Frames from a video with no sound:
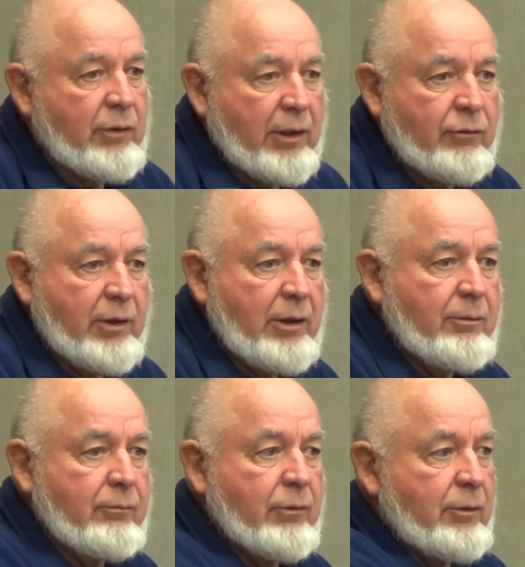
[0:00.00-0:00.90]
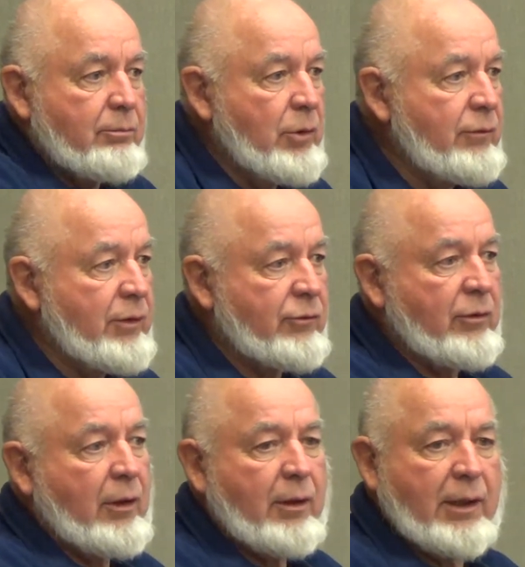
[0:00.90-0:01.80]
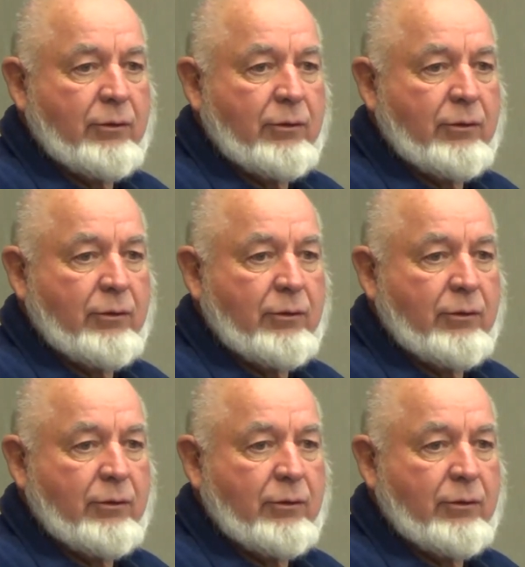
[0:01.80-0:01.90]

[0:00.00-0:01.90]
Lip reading: as he would move the saw on,